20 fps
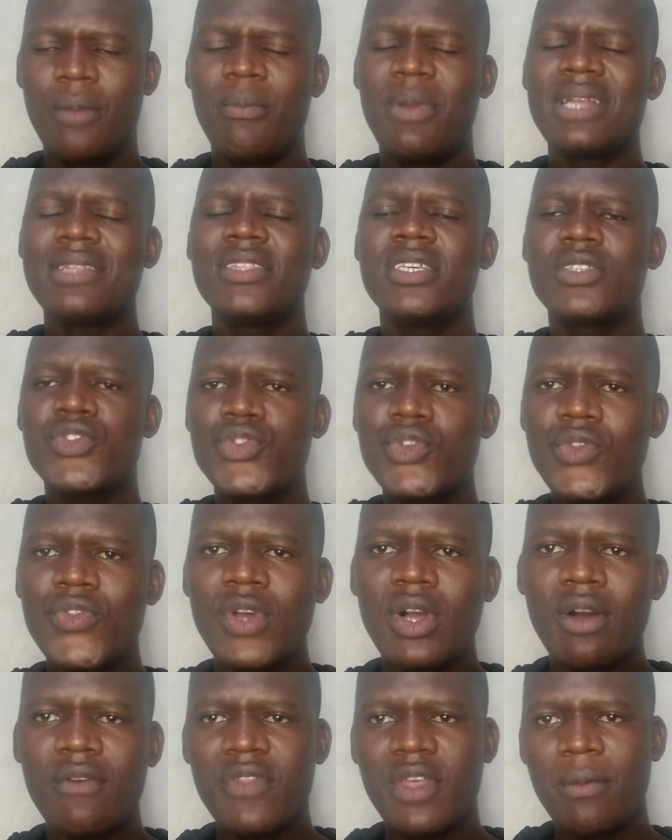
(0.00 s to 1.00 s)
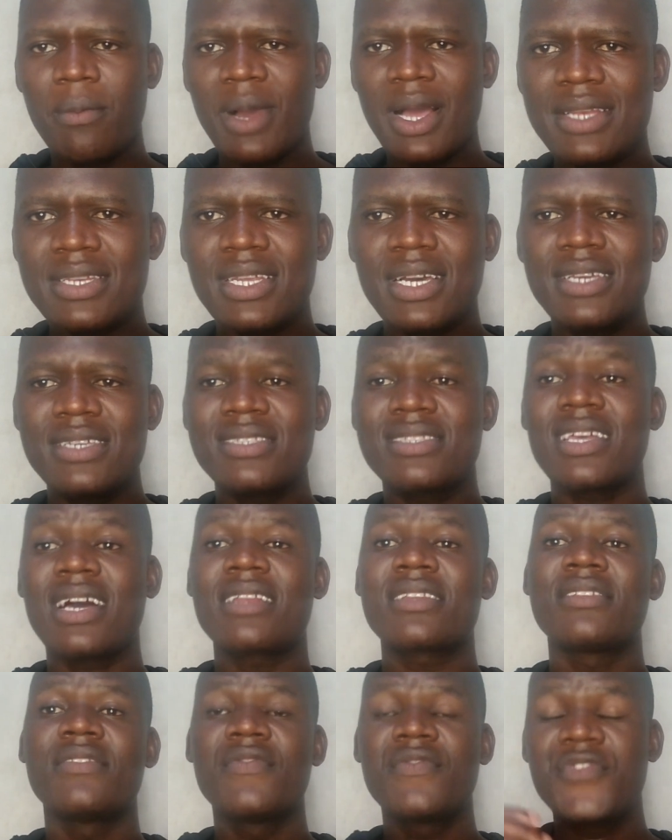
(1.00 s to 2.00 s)
But the truth of matter is
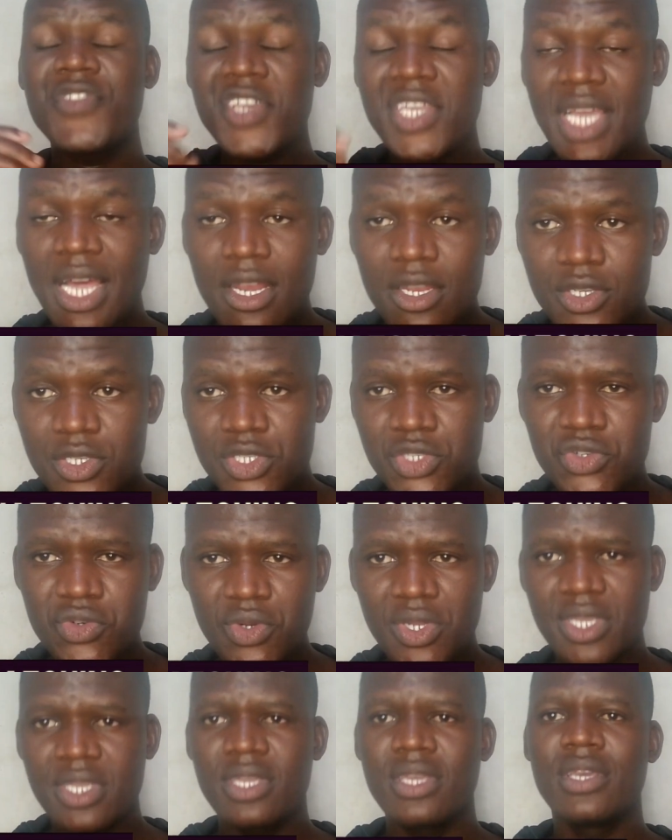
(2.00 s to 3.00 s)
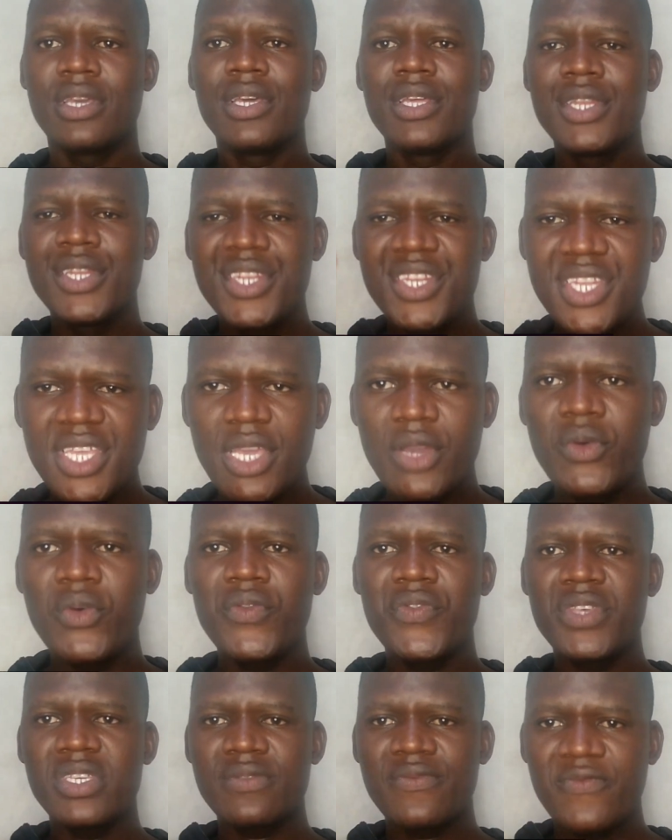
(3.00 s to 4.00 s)
that Mthika Linturi
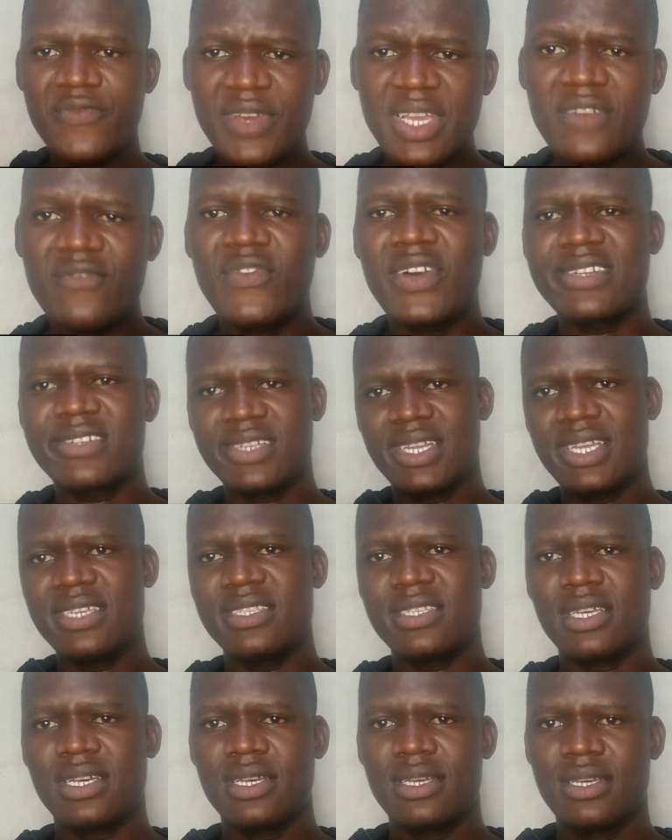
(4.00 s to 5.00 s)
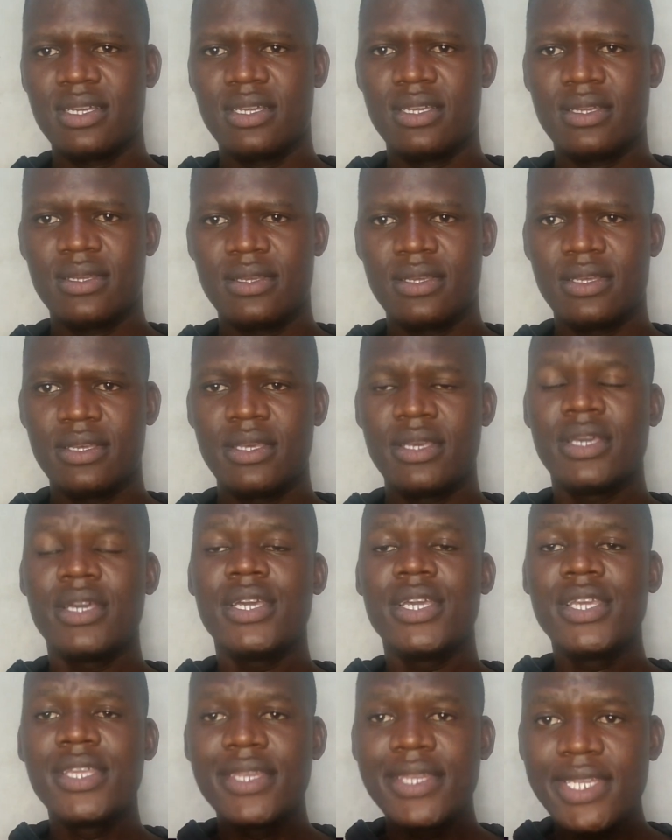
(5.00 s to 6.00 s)
knew this fake fertilizer.
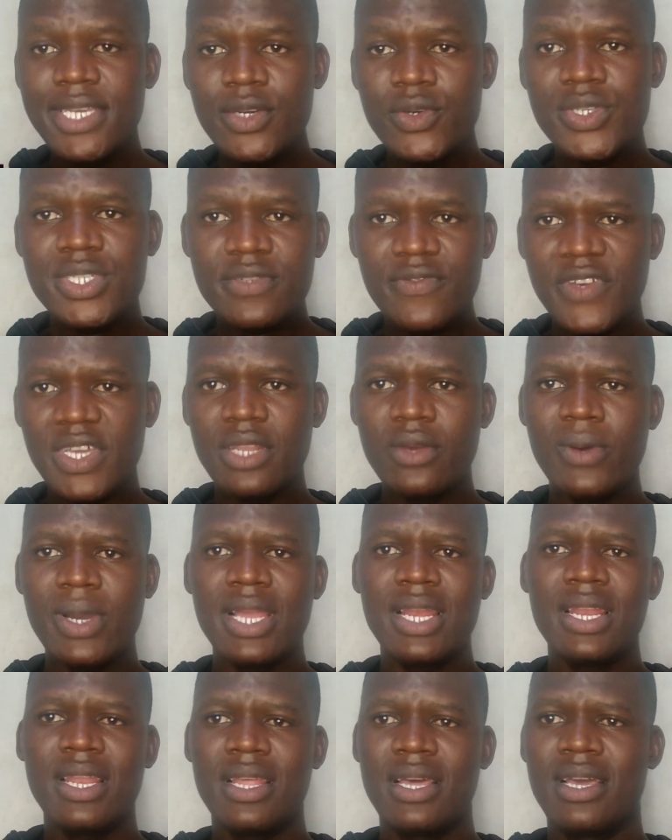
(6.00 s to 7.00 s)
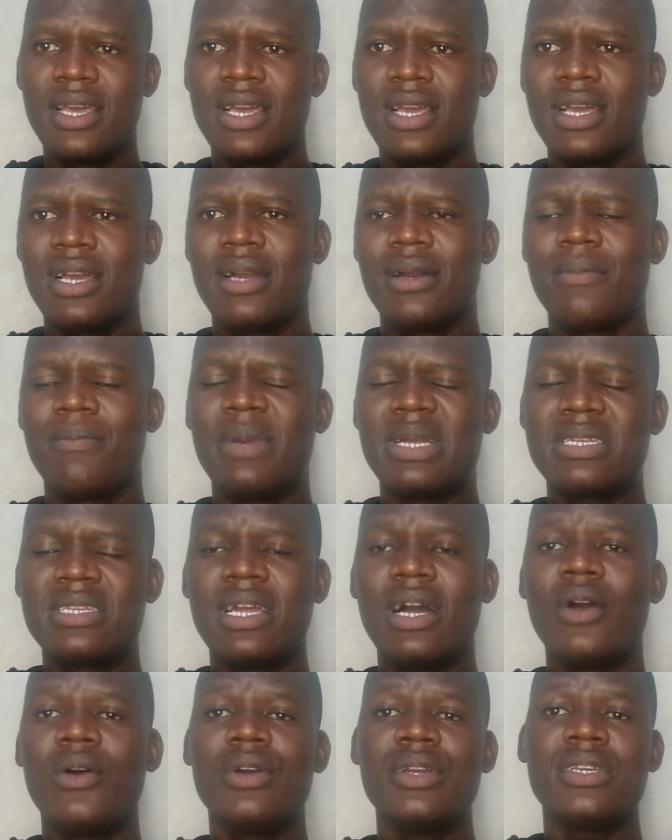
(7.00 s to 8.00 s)
He knew it very well, but
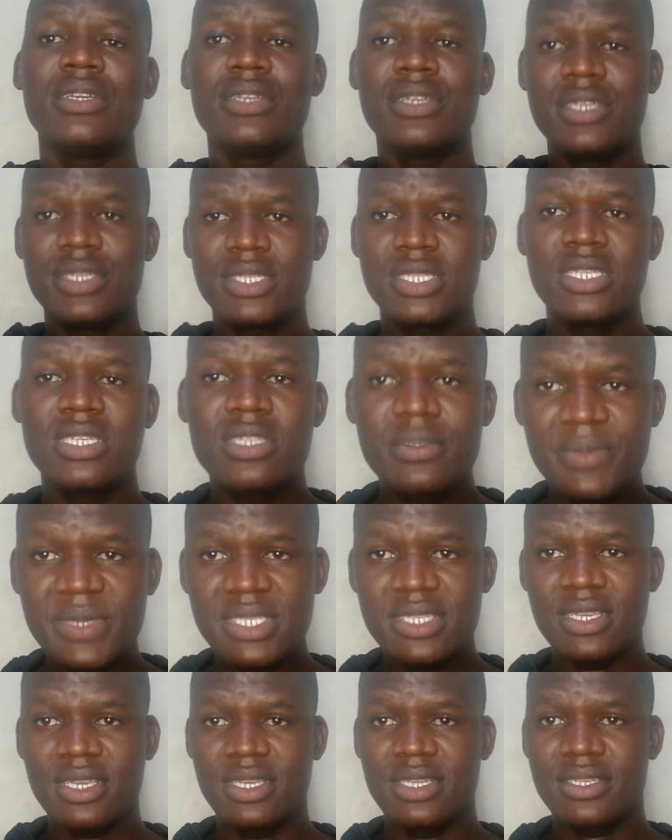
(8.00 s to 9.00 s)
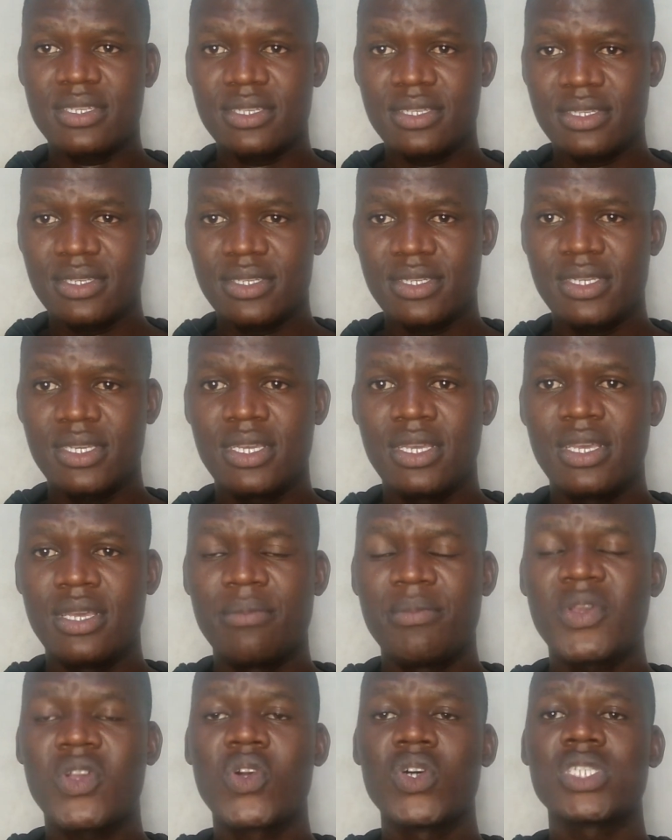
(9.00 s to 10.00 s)
now he's dismissing it.
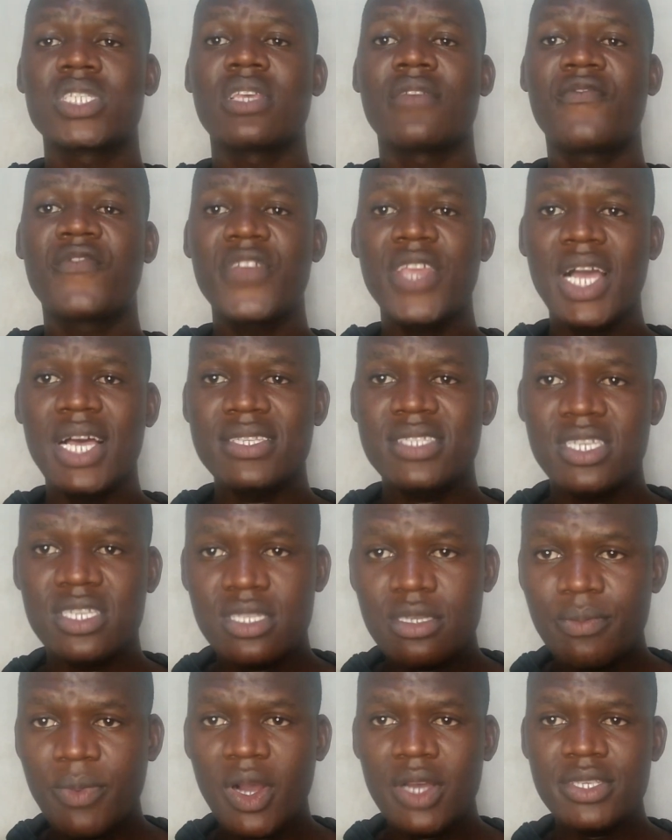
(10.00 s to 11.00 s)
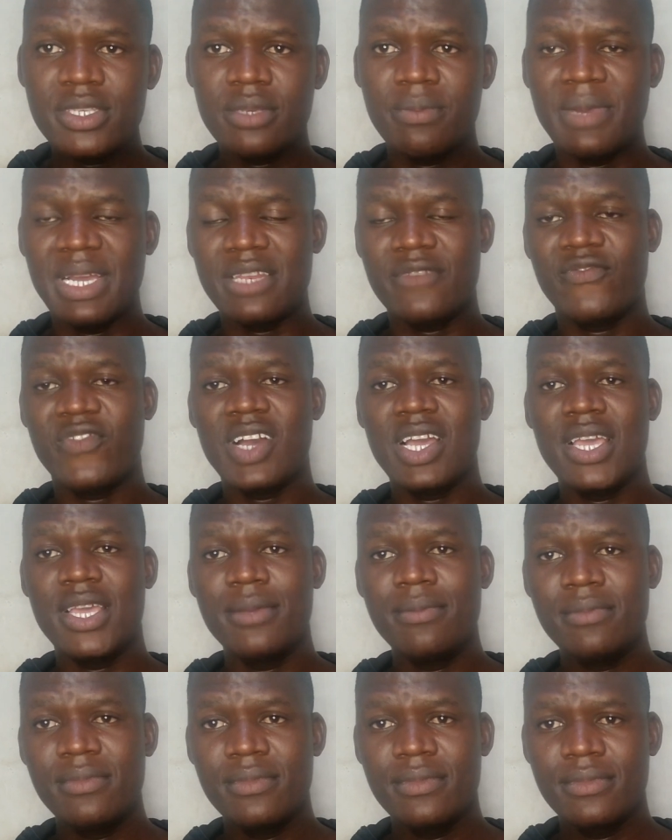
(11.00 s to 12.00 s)
Because he fears his boss might
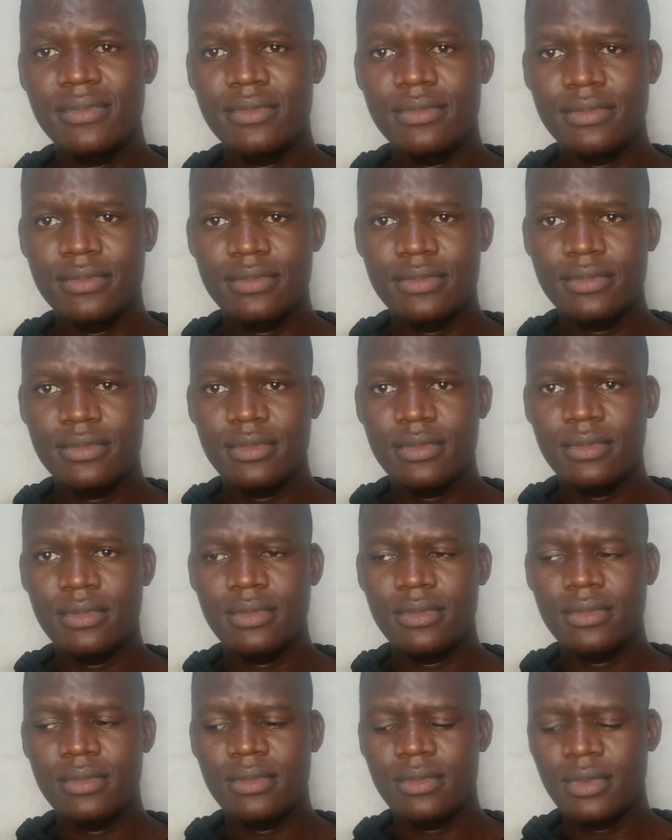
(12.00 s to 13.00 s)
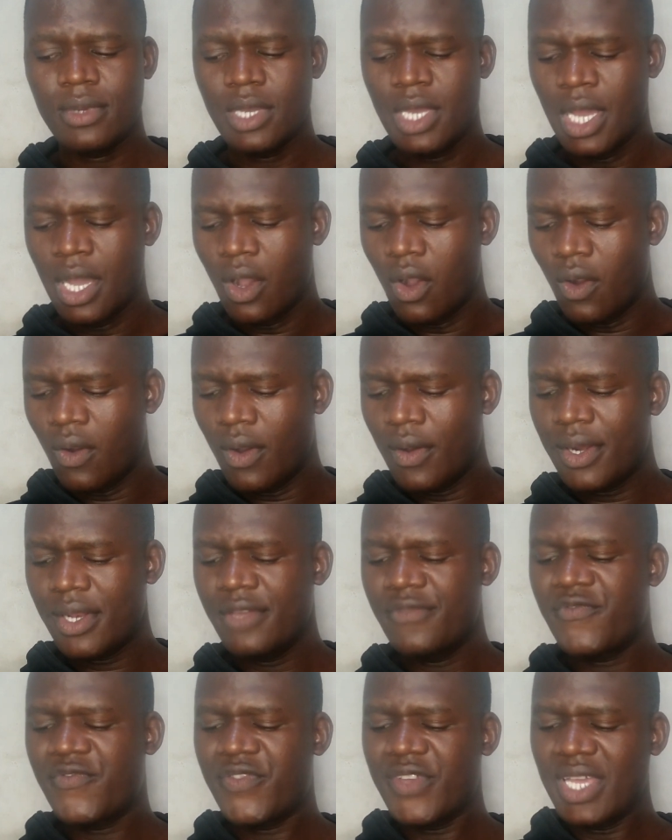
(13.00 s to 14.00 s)
fire him, or
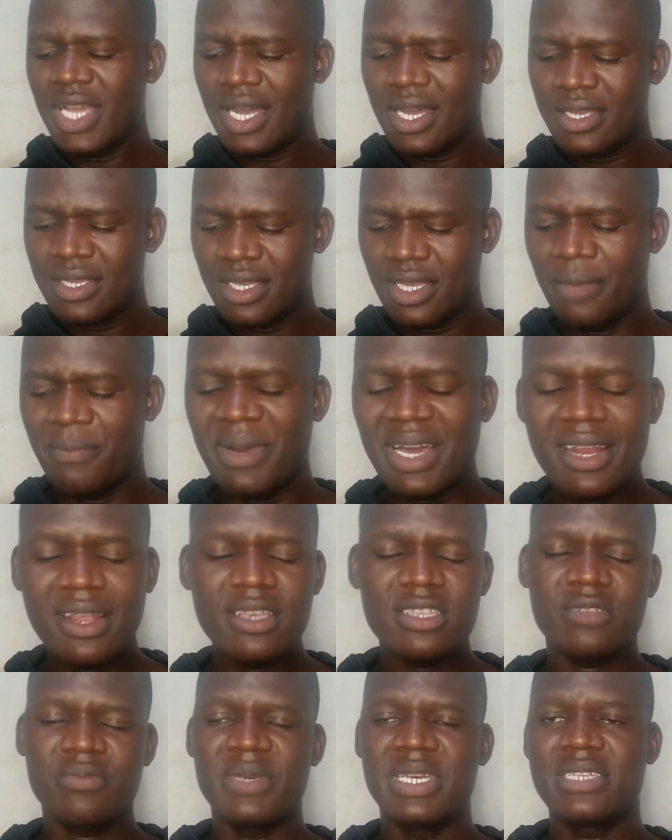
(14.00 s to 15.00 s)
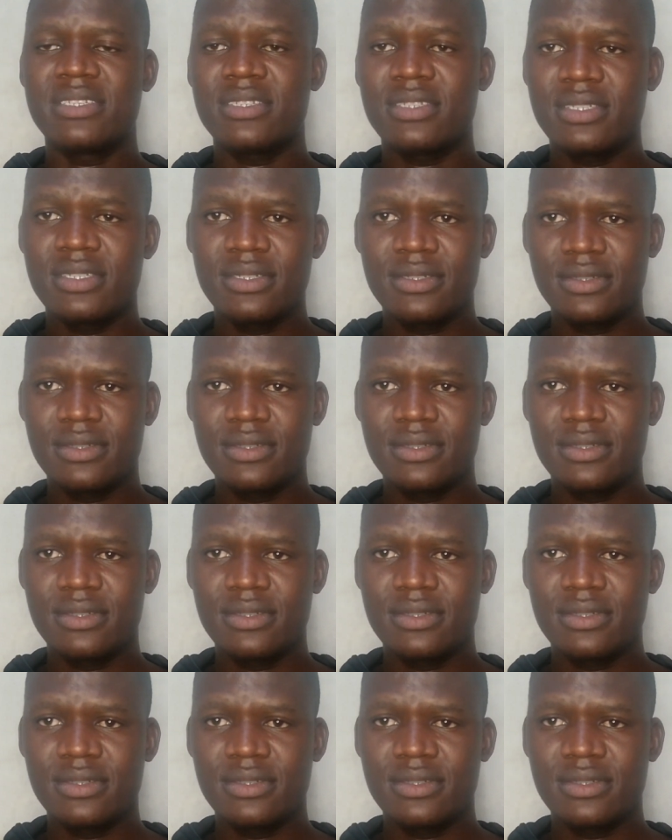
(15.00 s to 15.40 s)
he fears embarrassment.